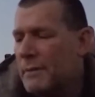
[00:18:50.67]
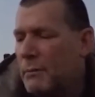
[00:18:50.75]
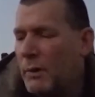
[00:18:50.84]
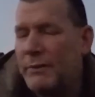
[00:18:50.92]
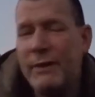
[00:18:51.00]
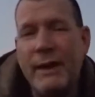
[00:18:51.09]

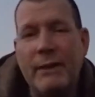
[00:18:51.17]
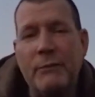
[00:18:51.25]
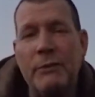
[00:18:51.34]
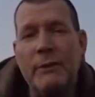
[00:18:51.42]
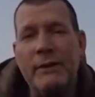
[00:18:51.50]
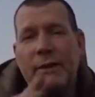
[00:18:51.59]
One thing I
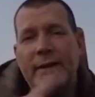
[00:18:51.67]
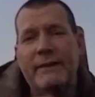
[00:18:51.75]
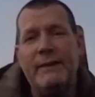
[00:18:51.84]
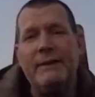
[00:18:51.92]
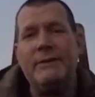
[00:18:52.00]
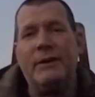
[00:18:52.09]
really like
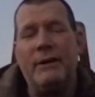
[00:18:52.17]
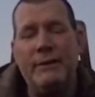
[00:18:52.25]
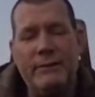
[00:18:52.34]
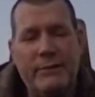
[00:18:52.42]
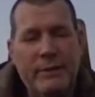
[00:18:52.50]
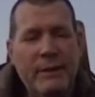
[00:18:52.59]
that he
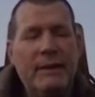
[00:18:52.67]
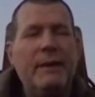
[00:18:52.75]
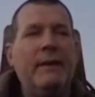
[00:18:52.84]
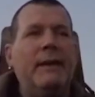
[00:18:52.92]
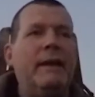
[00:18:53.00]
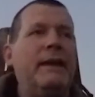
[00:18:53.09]
does
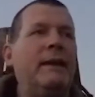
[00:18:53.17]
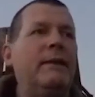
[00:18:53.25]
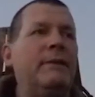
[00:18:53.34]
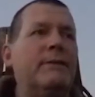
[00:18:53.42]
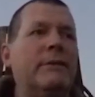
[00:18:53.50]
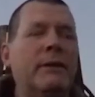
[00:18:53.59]

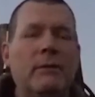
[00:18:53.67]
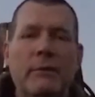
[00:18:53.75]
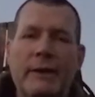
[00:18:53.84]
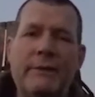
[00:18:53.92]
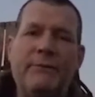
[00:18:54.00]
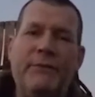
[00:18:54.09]
is he'll
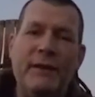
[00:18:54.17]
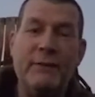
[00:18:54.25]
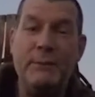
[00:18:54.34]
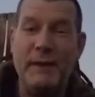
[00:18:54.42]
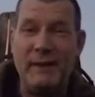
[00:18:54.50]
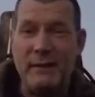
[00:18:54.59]
like
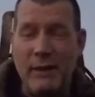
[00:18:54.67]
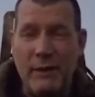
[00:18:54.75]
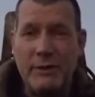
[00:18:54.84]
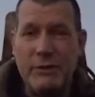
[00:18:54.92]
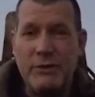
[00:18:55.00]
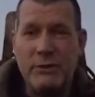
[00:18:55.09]
fix me
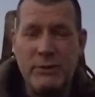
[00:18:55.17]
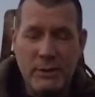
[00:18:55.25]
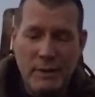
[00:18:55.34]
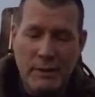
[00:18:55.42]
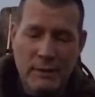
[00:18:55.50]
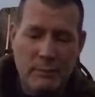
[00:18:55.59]
lunch,
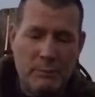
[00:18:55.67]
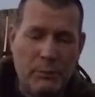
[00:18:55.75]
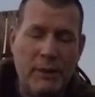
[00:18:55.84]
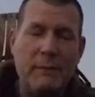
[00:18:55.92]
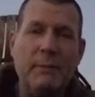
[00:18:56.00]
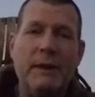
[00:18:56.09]

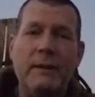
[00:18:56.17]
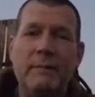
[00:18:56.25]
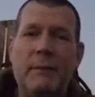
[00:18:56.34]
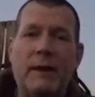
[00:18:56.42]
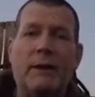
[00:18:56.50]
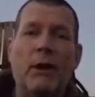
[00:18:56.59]
bring me
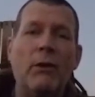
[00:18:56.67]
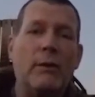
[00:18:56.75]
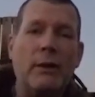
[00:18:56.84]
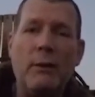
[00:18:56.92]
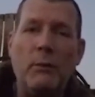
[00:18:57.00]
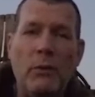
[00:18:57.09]
my
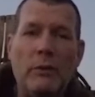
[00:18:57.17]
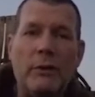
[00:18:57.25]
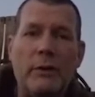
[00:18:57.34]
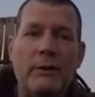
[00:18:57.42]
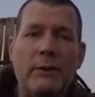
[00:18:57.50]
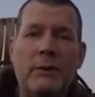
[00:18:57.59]
coconut
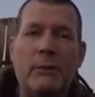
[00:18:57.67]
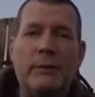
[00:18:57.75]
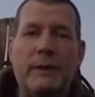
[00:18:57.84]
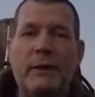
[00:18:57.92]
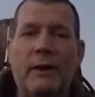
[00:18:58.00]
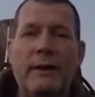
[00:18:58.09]
water, you know,
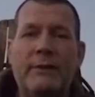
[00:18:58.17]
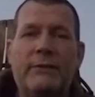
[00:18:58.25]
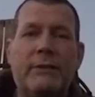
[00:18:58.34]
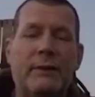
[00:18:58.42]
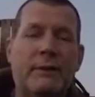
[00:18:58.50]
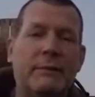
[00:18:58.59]
with the
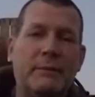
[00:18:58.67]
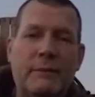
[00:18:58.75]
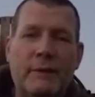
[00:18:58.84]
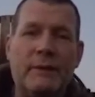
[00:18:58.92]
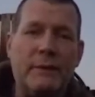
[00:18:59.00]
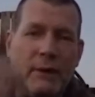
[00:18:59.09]
ice and
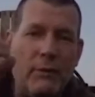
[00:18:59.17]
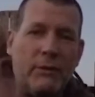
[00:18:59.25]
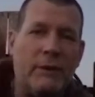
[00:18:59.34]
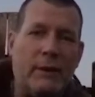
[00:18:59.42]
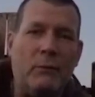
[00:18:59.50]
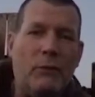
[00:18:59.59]
the
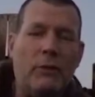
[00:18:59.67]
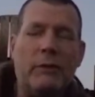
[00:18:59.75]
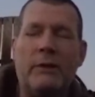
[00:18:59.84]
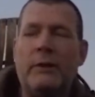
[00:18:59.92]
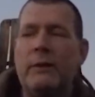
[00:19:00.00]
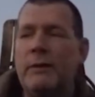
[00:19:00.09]
coconut
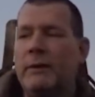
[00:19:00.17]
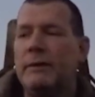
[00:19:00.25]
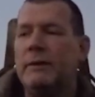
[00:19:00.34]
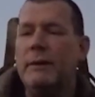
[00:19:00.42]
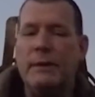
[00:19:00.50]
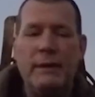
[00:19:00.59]
water,
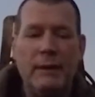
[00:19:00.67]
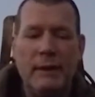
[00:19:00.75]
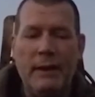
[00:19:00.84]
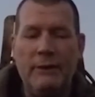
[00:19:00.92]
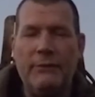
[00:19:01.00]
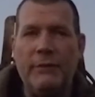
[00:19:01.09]
and
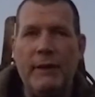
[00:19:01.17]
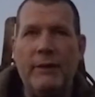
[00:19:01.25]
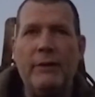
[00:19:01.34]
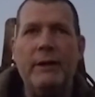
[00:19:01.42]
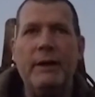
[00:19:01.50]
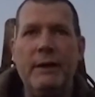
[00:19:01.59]
he's
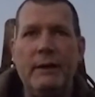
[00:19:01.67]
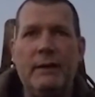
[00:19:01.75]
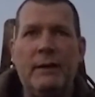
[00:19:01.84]
very